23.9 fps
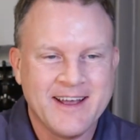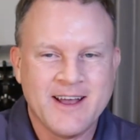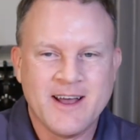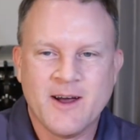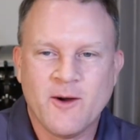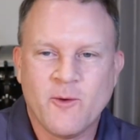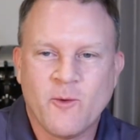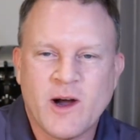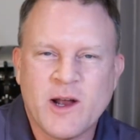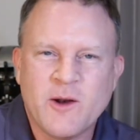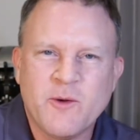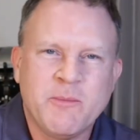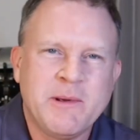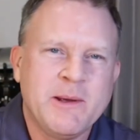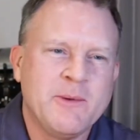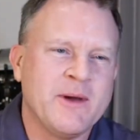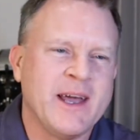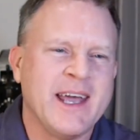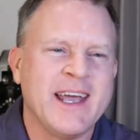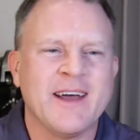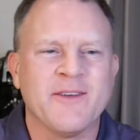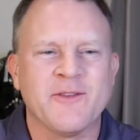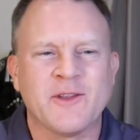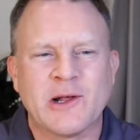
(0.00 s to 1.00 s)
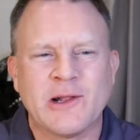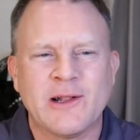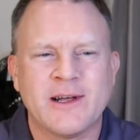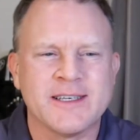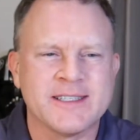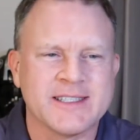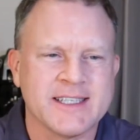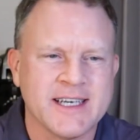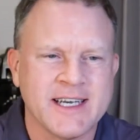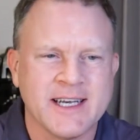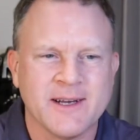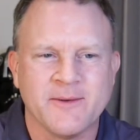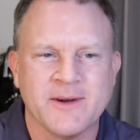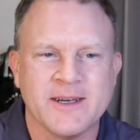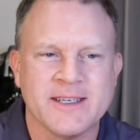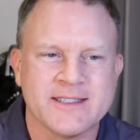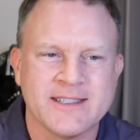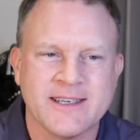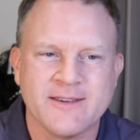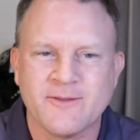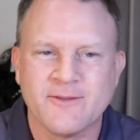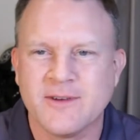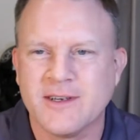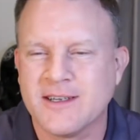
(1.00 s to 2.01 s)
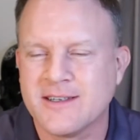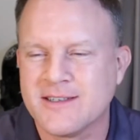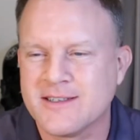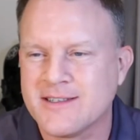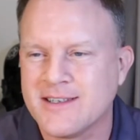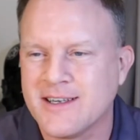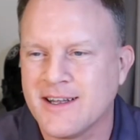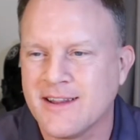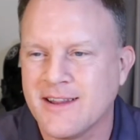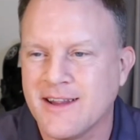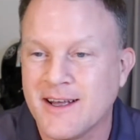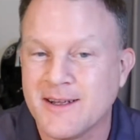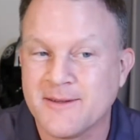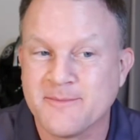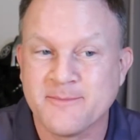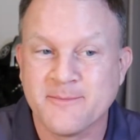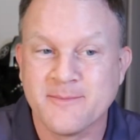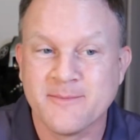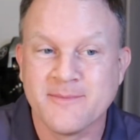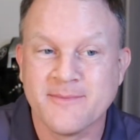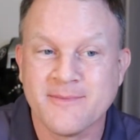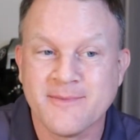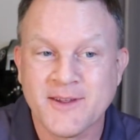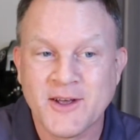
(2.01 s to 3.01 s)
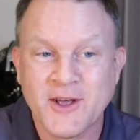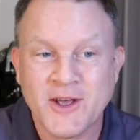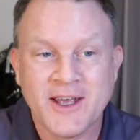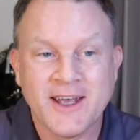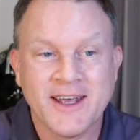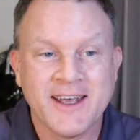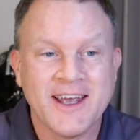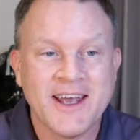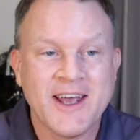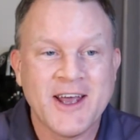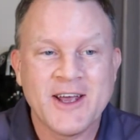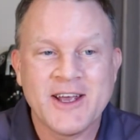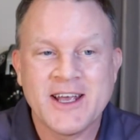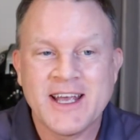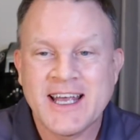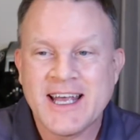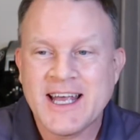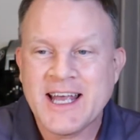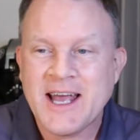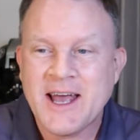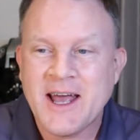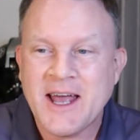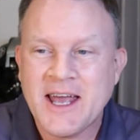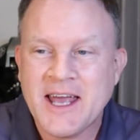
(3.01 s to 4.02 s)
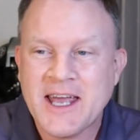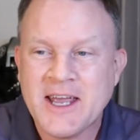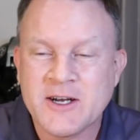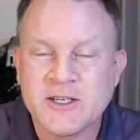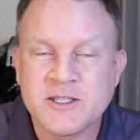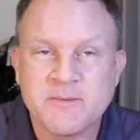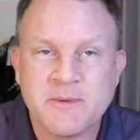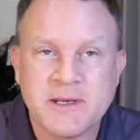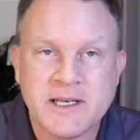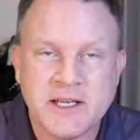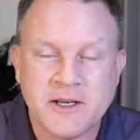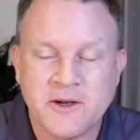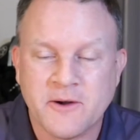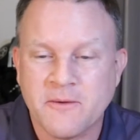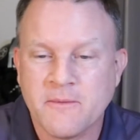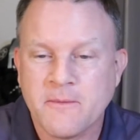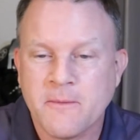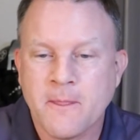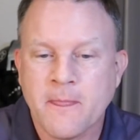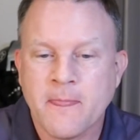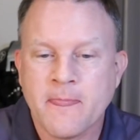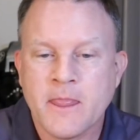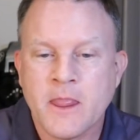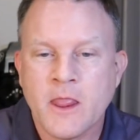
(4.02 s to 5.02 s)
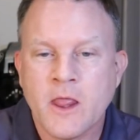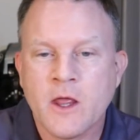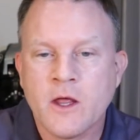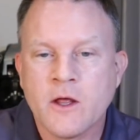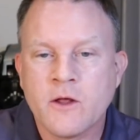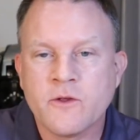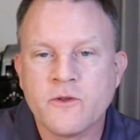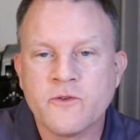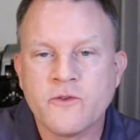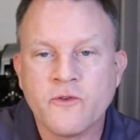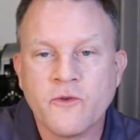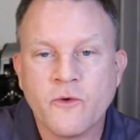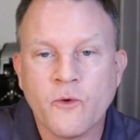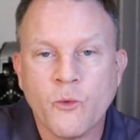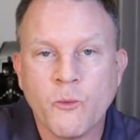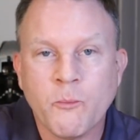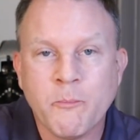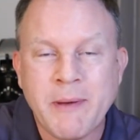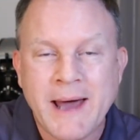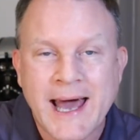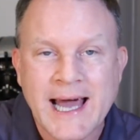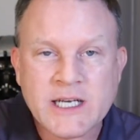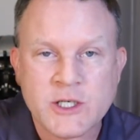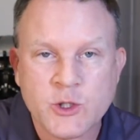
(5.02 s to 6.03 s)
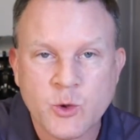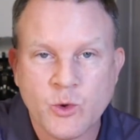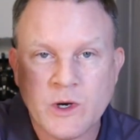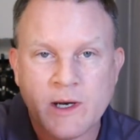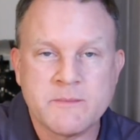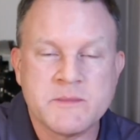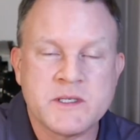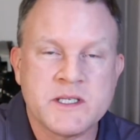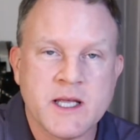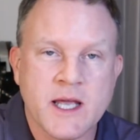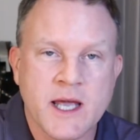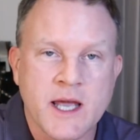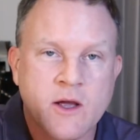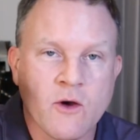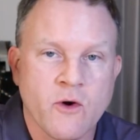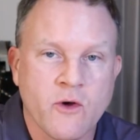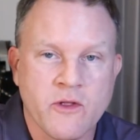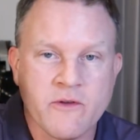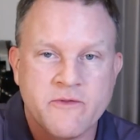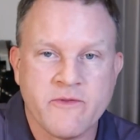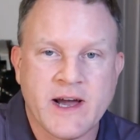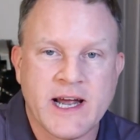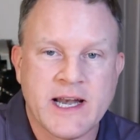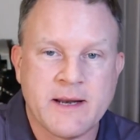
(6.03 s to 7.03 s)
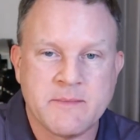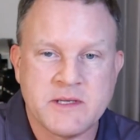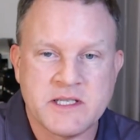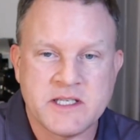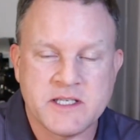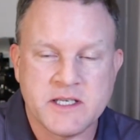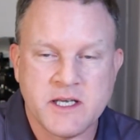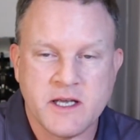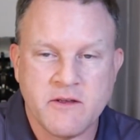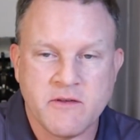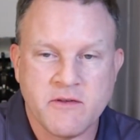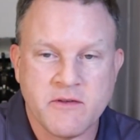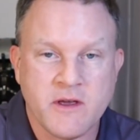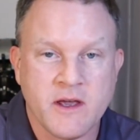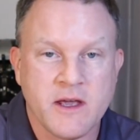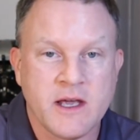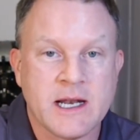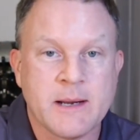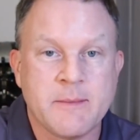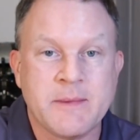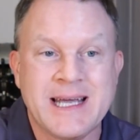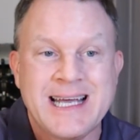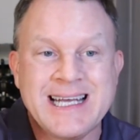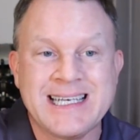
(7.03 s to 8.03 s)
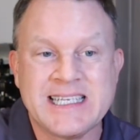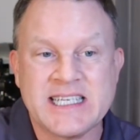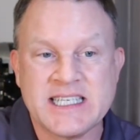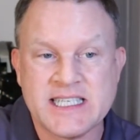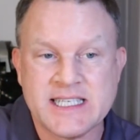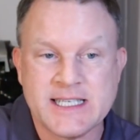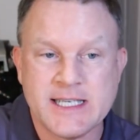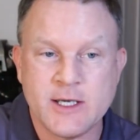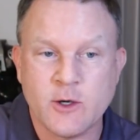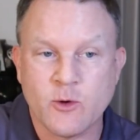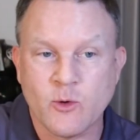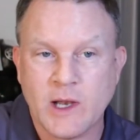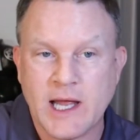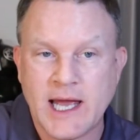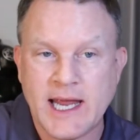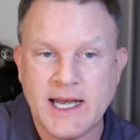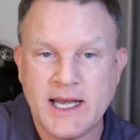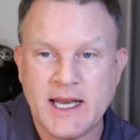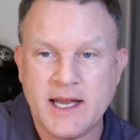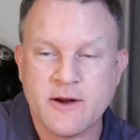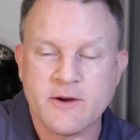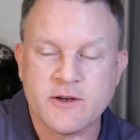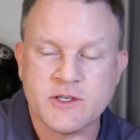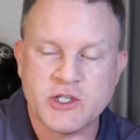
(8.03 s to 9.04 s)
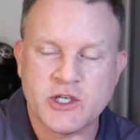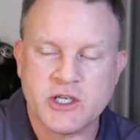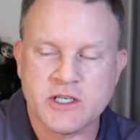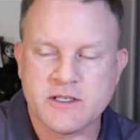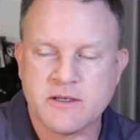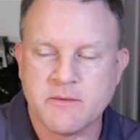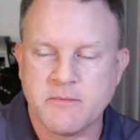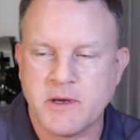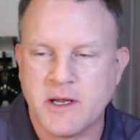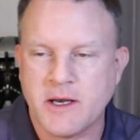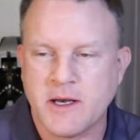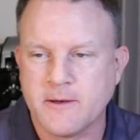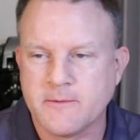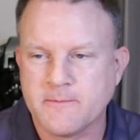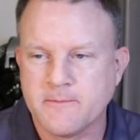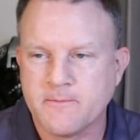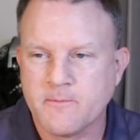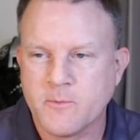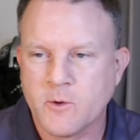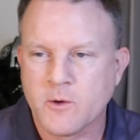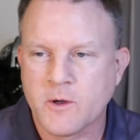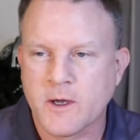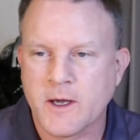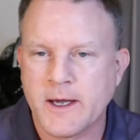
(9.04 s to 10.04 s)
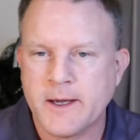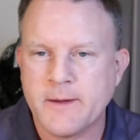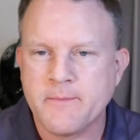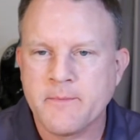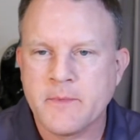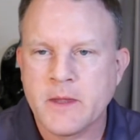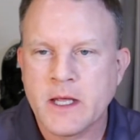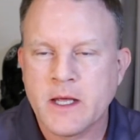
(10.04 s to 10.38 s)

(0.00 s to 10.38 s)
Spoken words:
Why do people hang out in the closet anyways? I never really understand that. Here's my deal. Back to what I'm saying on the vitamin C thing, and I'm going to get to zeolite here in just a minute, okay?